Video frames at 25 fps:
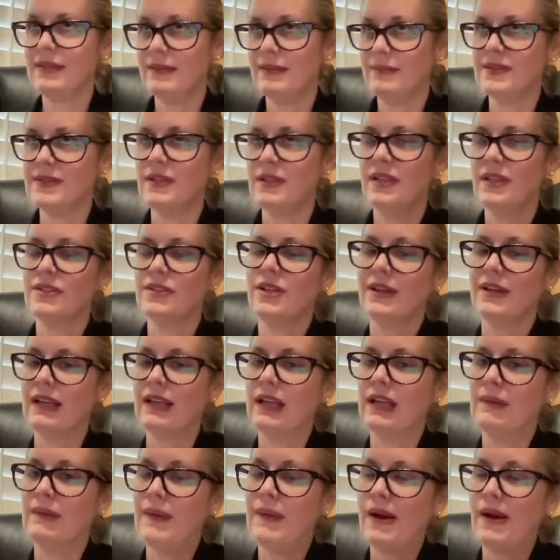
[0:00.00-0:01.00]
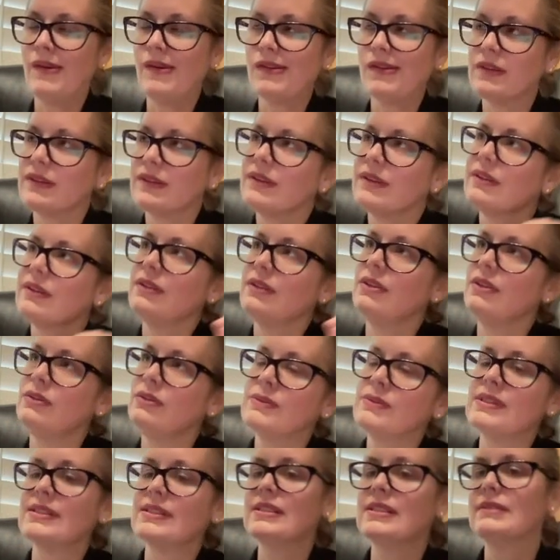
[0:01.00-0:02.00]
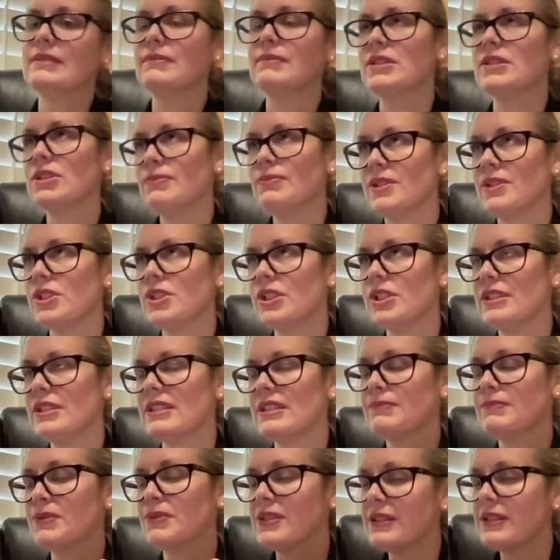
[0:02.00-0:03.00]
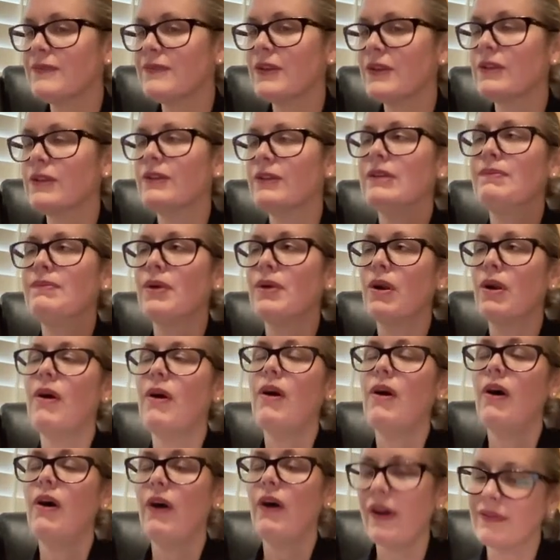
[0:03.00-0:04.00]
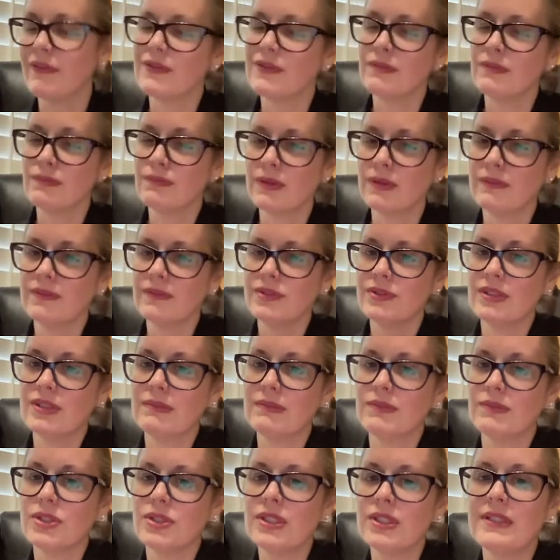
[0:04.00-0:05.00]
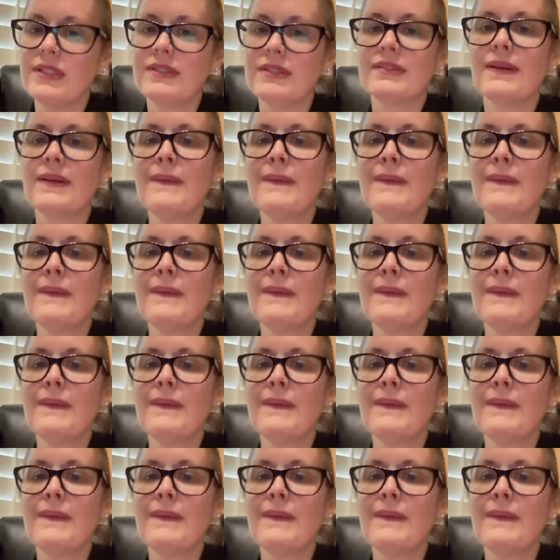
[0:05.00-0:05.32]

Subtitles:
not talking about humans and machines specifically, but often privileging machines.